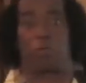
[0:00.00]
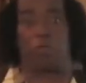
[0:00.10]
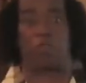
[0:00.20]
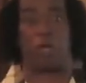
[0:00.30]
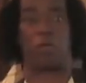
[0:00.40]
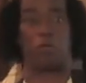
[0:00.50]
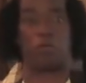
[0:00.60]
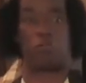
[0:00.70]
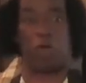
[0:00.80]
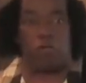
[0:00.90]
because I wanted to
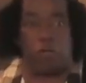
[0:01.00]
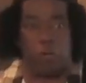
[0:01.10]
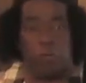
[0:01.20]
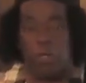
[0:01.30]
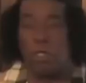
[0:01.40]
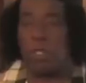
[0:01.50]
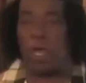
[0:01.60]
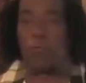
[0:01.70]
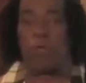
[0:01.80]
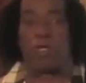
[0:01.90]
show you
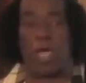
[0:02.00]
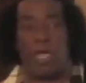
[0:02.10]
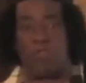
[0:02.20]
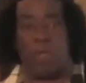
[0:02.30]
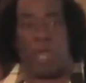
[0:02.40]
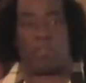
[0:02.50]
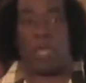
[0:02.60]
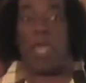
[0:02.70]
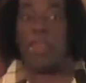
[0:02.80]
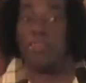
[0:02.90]
that when Asiatics
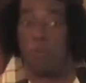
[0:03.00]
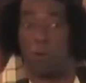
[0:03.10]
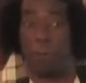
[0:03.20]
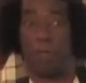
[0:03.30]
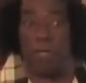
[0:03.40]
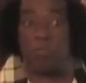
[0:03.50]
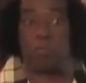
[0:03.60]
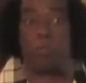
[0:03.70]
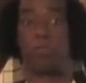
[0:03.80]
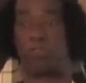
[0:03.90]
and
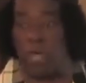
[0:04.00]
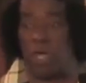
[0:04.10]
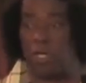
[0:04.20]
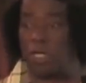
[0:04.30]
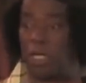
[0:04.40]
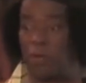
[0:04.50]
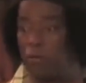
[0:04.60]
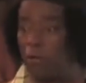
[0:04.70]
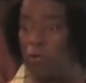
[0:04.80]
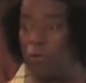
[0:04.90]
Europeans pretend that they
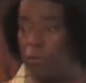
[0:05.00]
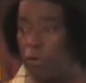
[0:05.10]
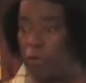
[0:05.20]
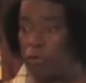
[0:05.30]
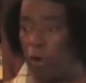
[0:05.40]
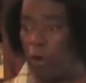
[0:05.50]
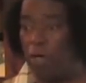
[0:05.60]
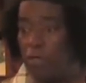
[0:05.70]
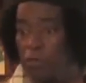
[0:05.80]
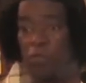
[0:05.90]
don't know who the Moors are,
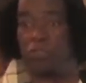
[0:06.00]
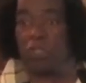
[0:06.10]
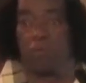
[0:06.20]
you can see the